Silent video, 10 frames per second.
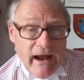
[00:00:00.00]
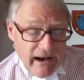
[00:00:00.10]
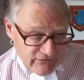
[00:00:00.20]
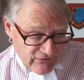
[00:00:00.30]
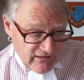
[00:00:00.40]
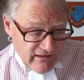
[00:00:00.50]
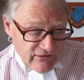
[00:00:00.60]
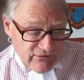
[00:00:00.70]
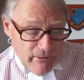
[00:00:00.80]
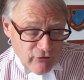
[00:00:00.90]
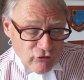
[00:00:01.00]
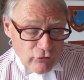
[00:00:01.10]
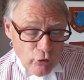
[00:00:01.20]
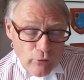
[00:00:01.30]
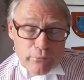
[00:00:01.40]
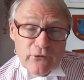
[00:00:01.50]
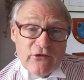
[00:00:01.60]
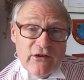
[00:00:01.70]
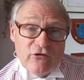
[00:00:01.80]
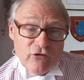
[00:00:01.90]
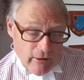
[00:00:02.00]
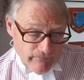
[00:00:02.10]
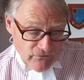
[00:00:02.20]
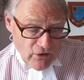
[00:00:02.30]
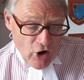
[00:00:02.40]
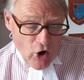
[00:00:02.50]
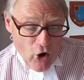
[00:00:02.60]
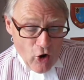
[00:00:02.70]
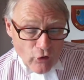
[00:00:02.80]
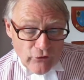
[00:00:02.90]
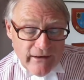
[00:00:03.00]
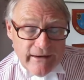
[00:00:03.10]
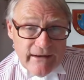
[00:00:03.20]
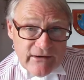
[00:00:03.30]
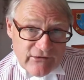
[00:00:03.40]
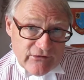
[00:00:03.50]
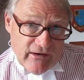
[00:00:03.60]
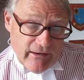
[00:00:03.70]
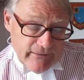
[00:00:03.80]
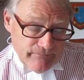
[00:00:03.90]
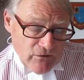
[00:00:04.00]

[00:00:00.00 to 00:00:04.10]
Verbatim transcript: as the special law and procedure on hearsay,